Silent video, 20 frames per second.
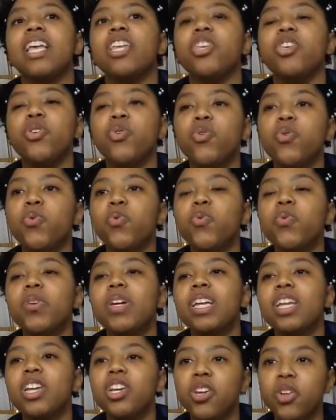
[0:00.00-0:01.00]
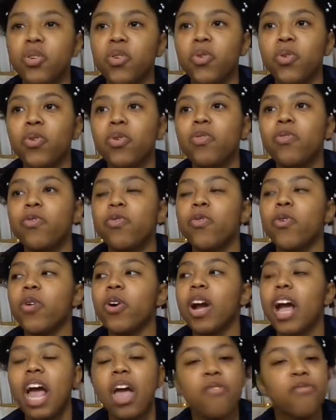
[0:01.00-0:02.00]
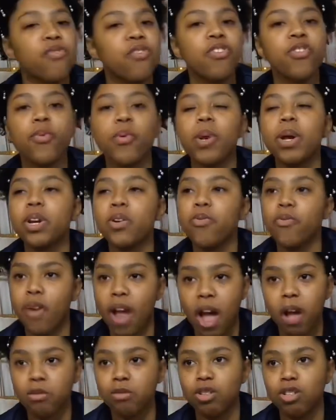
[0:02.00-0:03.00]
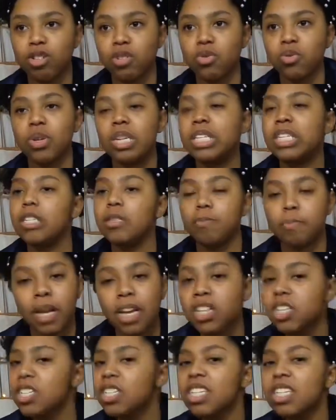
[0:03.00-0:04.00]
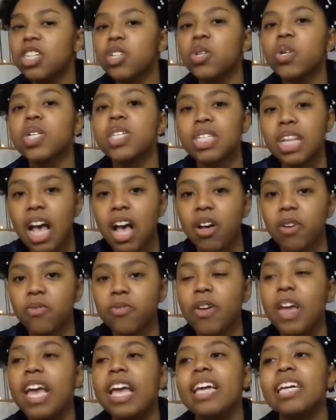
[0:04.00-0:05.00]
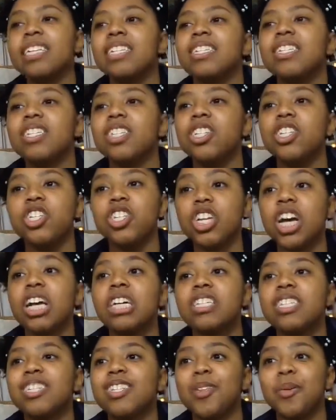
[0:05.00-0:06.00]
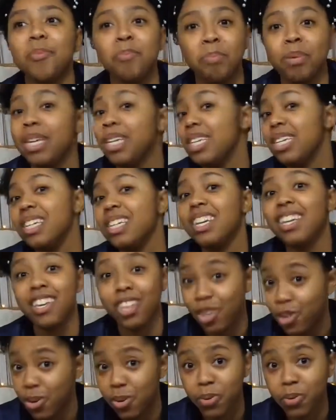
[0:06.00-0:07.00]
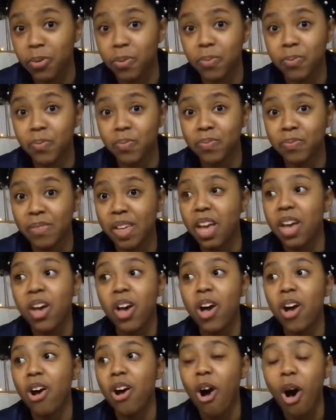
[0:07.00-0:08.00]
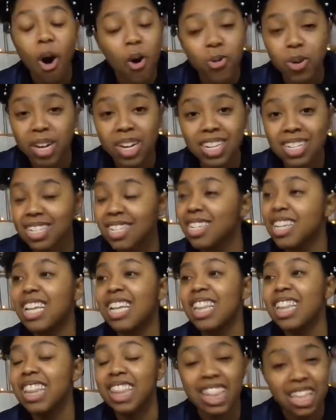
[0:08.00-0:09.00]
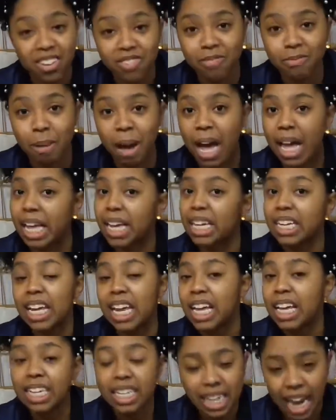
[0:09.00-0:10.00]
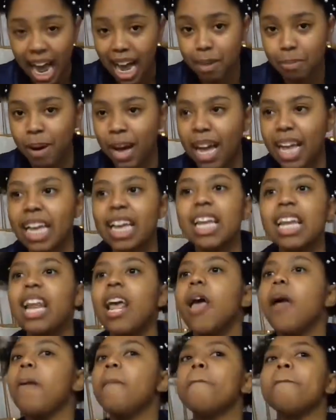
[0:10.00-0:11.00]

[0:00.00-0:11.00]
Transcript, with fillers: that you can do for everyone around you, especially yourself, is to just be you. Own it, live by it, die by it.